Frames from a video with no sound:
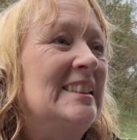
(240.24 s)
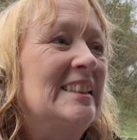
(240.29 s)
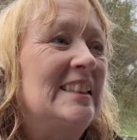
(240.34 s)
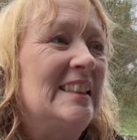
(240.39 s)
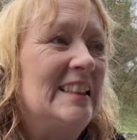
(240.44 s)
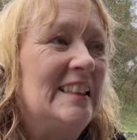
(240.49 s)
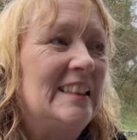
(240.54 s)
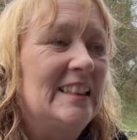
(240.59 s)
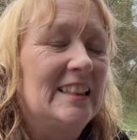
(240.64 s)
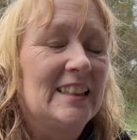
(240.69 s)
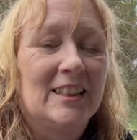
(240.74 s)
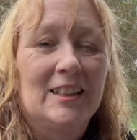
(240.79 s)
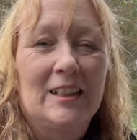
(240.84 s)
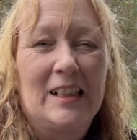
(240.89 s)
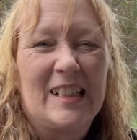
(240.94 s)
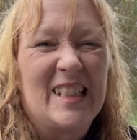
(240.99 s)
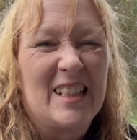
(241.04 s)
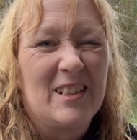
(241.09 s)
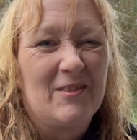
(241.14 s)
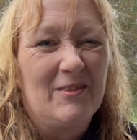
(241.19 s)
Yeah, I
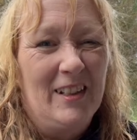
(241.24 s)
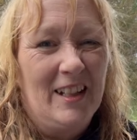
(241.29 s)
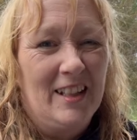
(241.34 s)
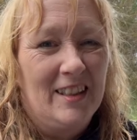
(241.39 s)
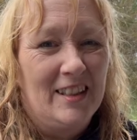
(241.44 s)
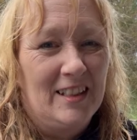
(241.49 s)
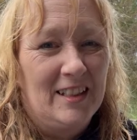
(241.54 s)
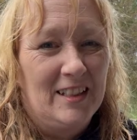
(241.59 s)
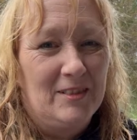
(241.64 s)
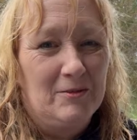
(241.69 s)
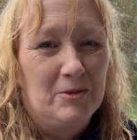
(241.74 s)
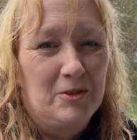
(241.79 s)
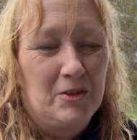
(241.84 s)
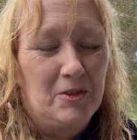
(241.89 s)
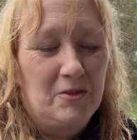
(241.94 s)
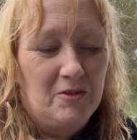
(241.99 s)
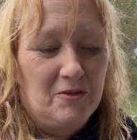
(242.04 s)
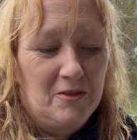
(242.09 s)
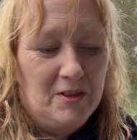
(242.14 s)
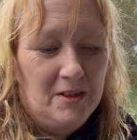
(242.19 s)
didn't really think that one
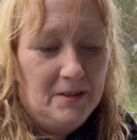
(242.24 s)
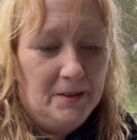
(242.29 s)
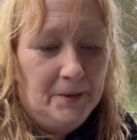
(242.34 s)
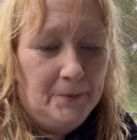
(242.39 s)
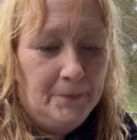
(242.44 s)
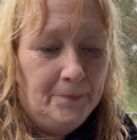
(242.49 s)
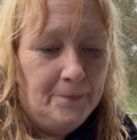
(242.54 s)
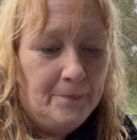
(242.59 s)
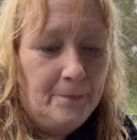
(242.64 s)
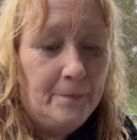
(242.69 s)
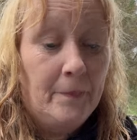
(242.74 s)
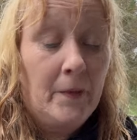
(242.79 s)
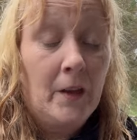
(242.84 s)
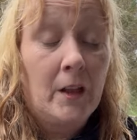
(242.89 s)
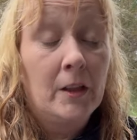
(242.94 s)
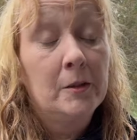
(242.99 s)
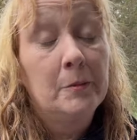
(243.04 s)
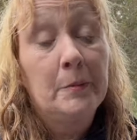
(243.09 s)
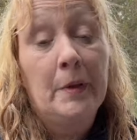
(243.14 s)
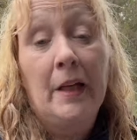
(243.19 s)
through, did I?
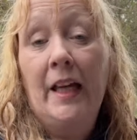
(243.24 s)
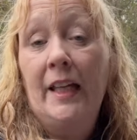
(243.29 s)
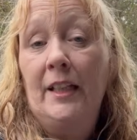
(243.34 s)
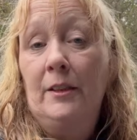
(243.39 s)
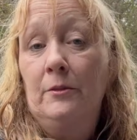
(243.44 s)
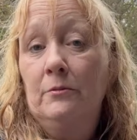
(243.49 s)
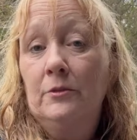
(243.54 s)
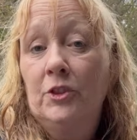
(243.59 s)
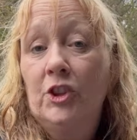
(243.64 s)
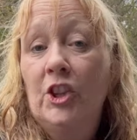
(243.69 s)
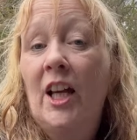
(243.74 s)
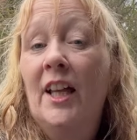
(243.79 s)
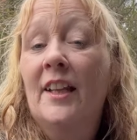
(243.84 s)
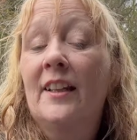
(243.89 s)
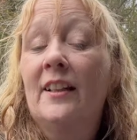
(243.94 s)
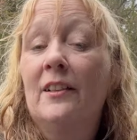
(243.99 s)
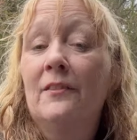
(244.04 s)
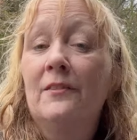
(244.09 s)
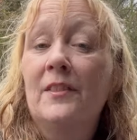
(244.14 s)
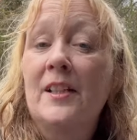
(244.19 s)
But hey, she had a
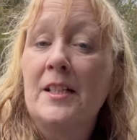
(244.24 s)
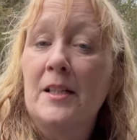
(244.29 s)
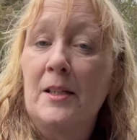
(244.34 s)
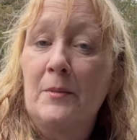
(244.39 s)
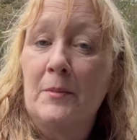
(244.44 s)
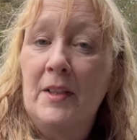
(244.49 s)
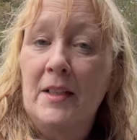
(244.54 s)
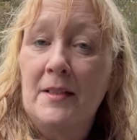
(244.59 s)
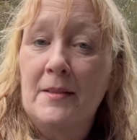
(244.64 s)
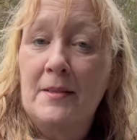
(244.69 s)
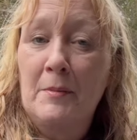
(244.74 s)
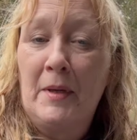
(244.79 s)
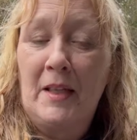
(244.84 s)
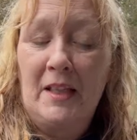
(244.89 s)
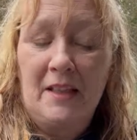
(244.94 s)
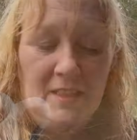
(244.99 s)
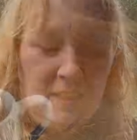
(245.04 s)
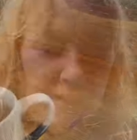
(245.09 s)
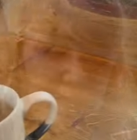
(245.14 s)
lovely time and that's the main thing.